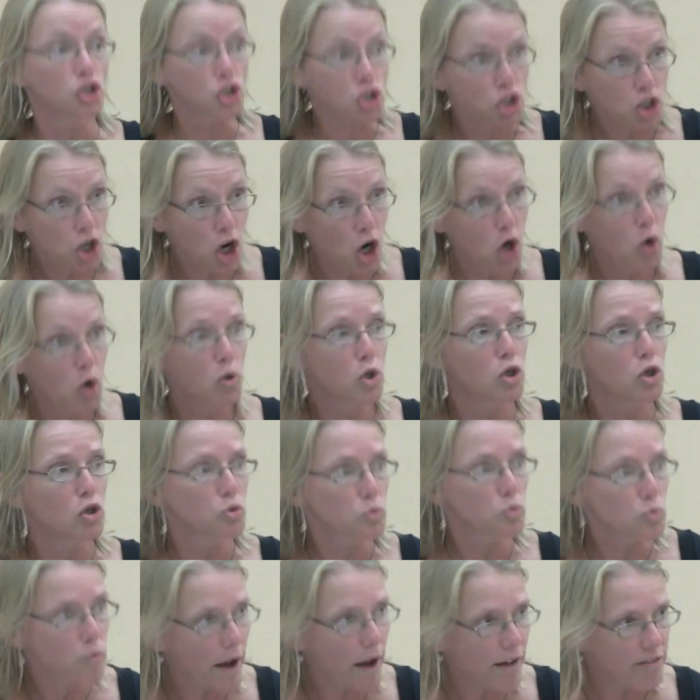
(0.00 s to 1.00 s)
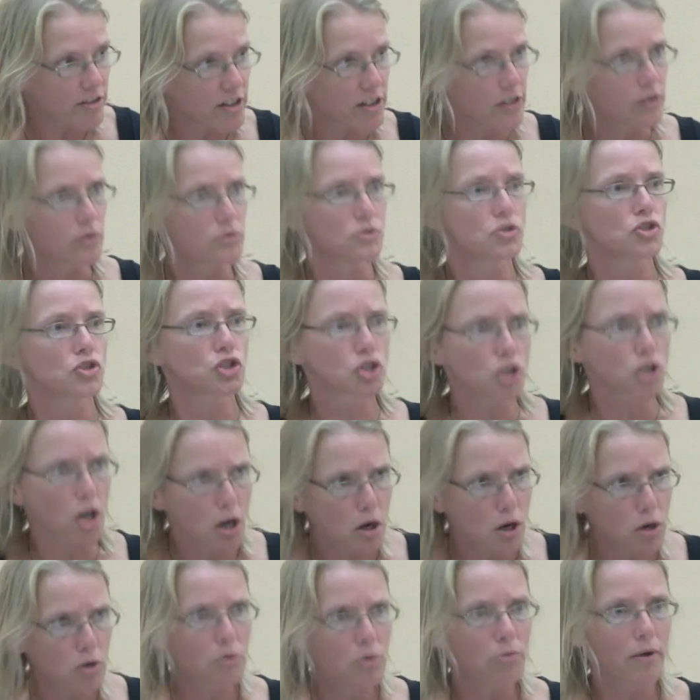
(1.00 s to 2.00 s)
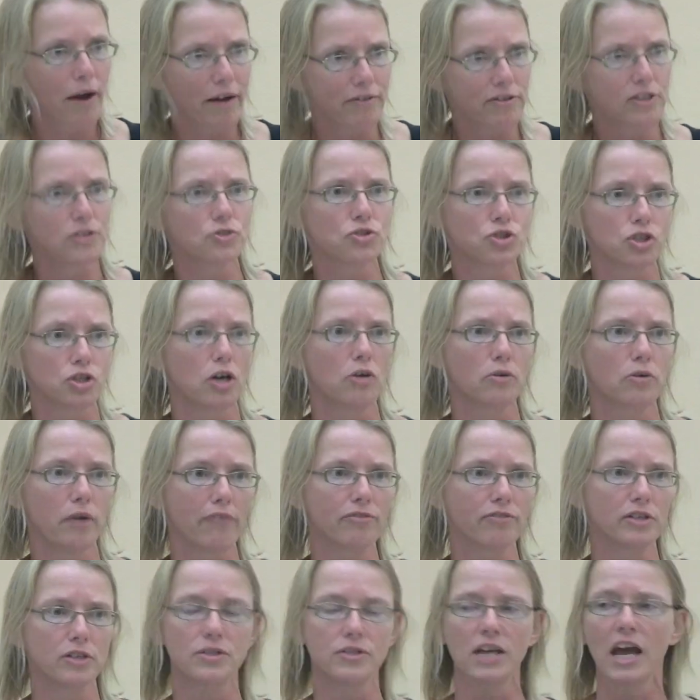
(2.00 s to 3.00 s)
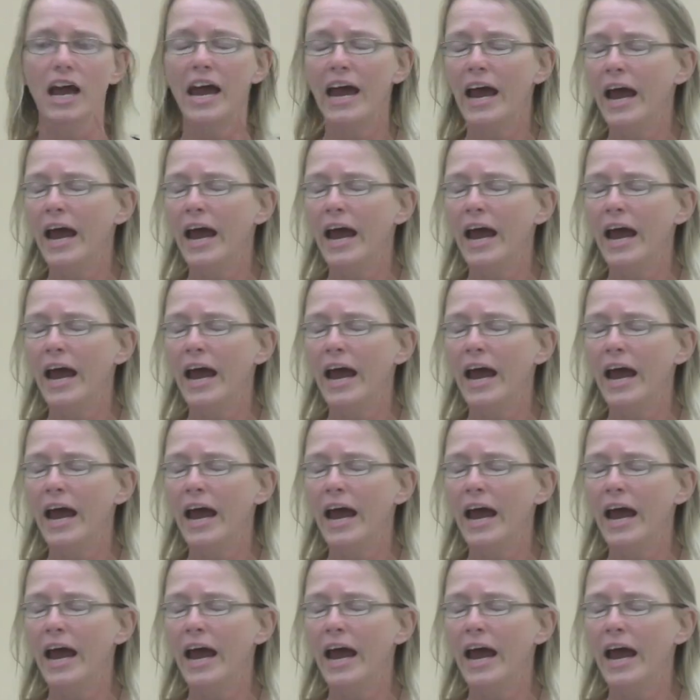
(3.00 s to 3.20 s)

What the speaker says: choke revenues, choke revenues, choke revenues.